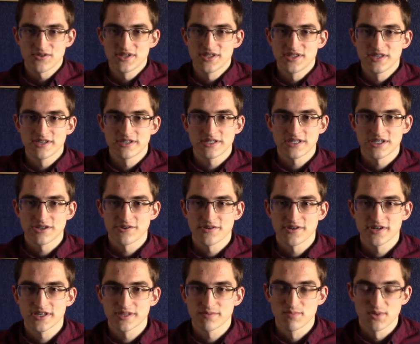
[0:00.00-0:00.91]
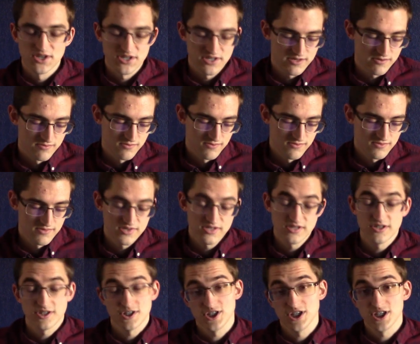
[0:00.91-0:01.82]
in this series, but,
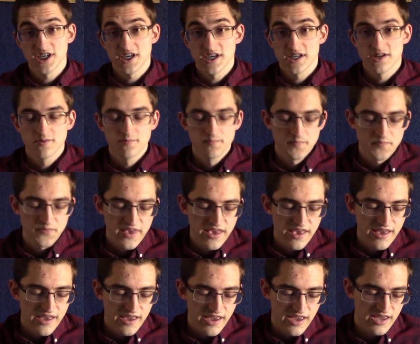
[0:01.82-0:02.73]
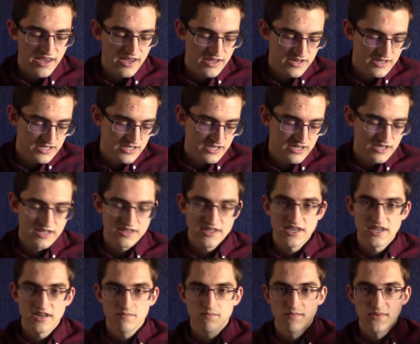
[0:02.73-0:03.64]
well, she did. And
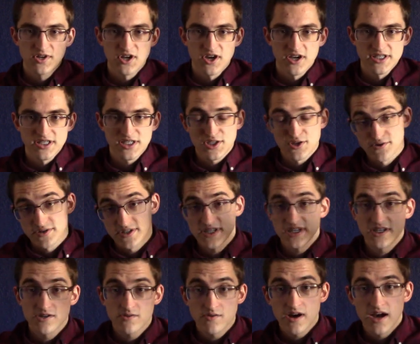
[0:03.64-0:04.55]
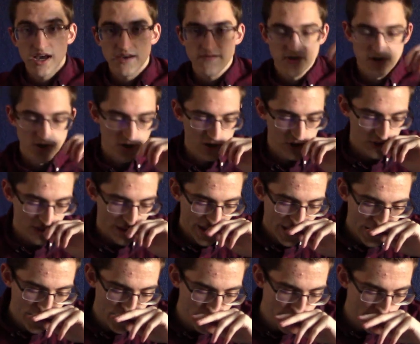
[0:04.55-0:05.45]
then Manon's 13 arrive and also
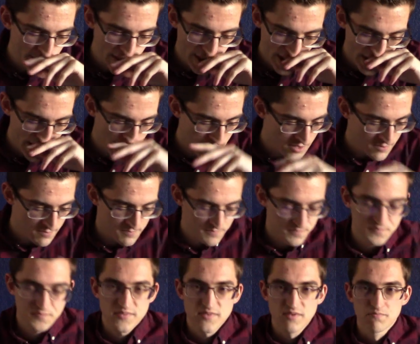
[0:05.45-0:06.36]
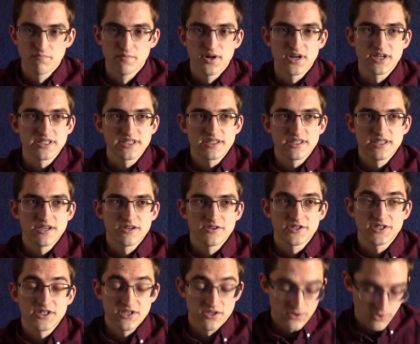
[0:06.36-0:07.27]
help, but they're
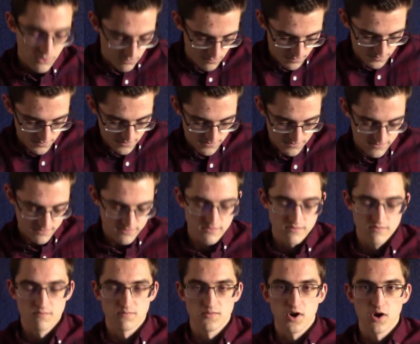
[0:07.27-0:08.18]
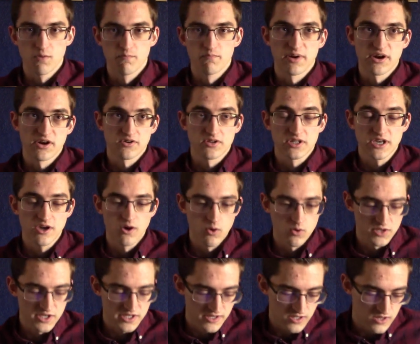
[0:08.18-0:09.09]
still barely
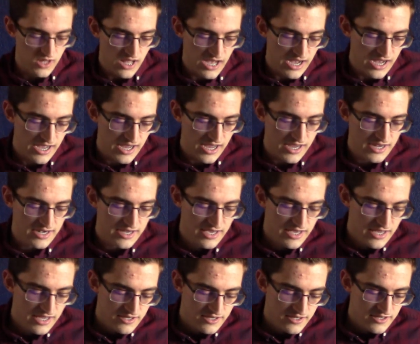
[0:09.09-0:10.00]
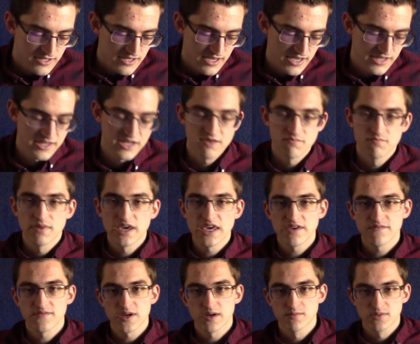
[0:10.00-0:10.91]
holding the line. And then
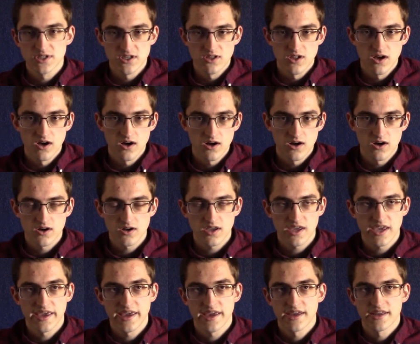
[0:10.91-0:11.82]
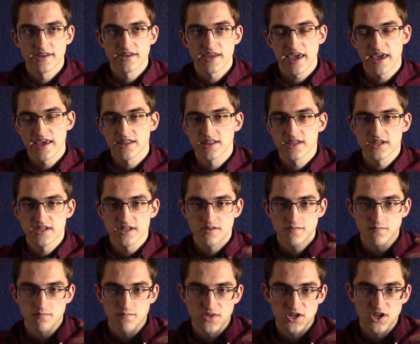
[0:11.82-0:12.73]
Maeve comes along, and Aelin
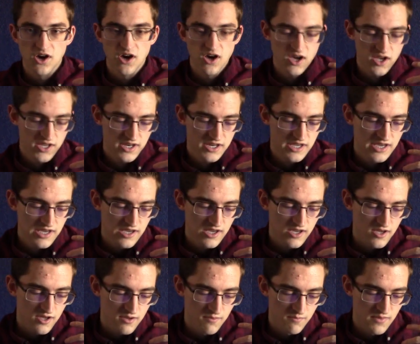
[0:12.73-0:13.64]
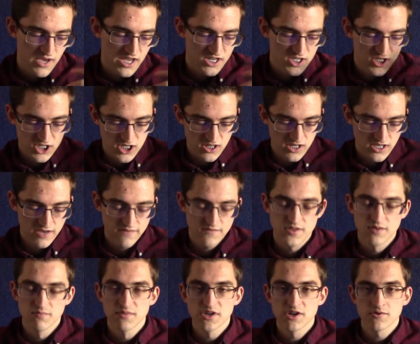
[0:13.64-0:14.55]
and Manon manage to leave
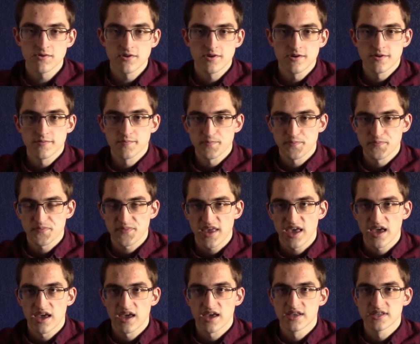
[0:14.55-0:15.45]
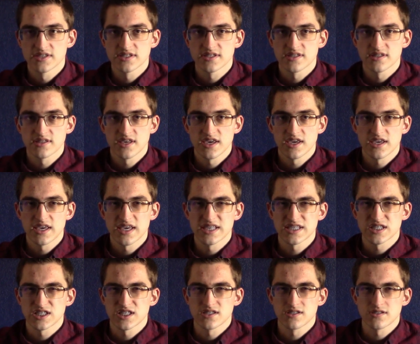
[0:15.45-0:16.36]
the mirror, and they
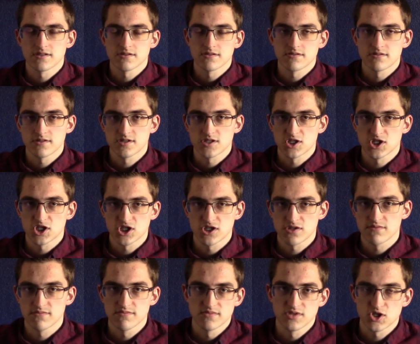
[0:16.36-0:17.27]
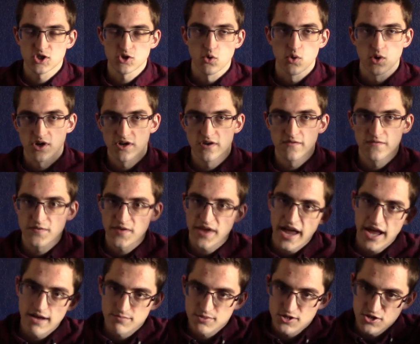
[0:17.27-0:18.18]
get sort of
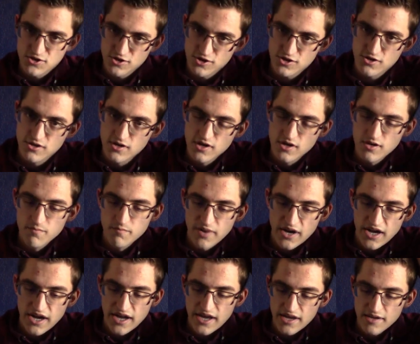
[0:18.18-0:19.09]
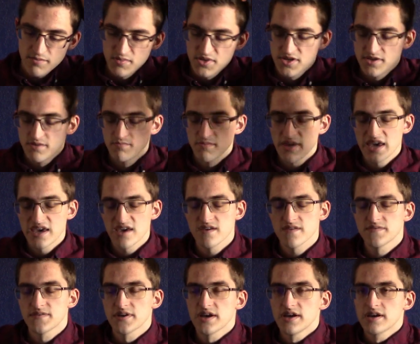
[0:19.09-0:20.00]
captured by
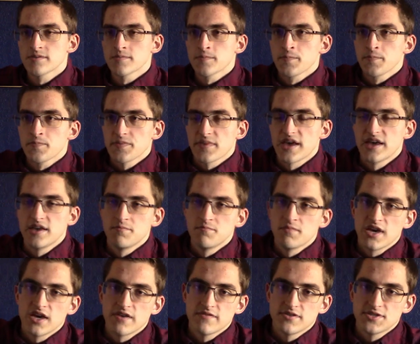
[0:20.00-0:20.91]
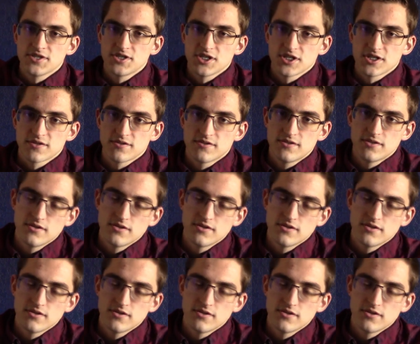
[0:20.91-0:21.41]
Maeve, and Maeve is just